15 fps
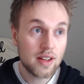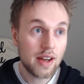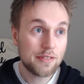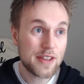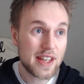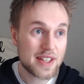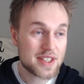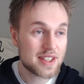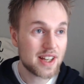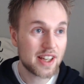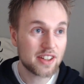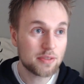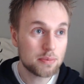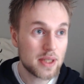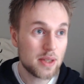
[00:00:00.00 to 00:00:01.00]
I think as an
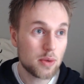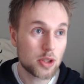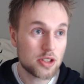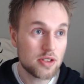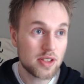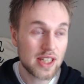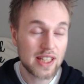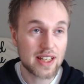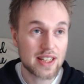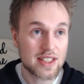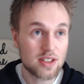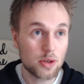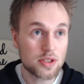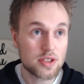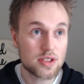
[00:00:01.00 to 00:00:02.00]
INFP, what you need is
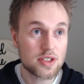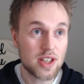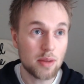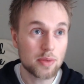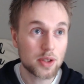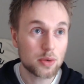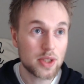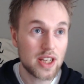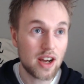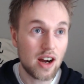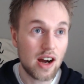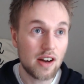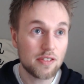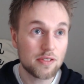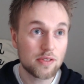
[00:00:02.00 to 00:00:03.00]
also some degree
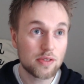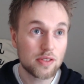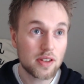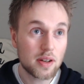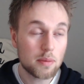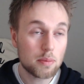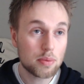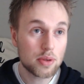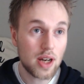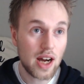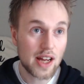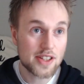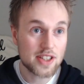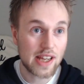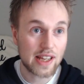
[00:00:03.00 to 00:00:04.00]
of
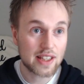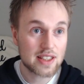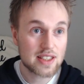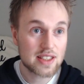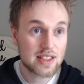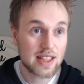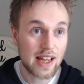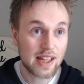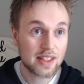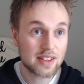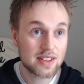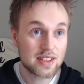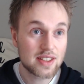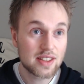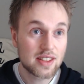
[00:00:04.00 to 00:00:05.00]
projects
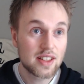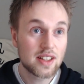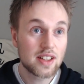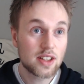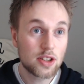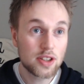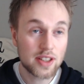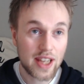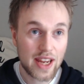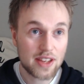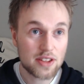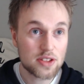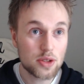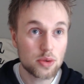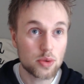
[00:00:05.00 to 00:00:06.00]
that
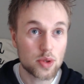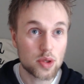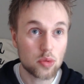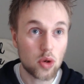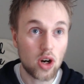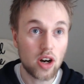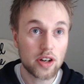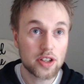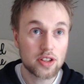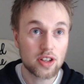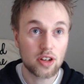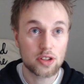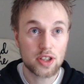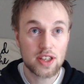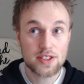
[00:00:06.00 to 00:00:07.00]
connect to who you are. You
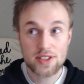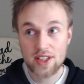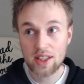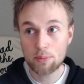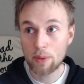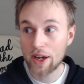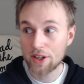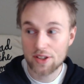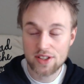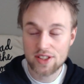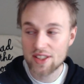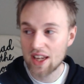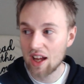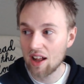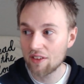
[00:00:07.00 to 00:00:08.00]
know, you can sit by
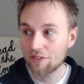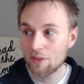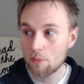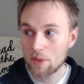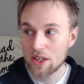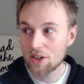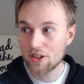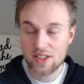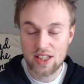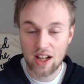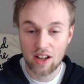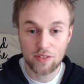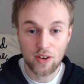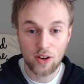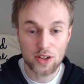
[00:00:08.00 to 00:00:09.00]
yourself and be
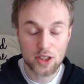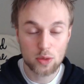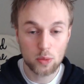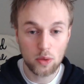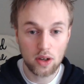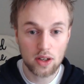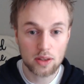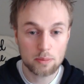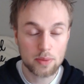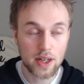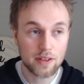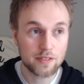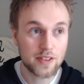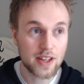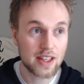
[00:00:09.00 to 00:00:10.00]
yourself all you want, but
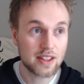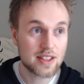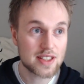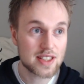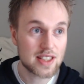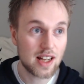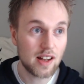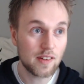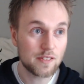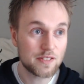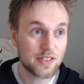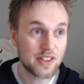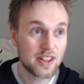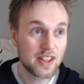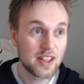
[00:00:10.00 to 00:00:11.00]
I think the self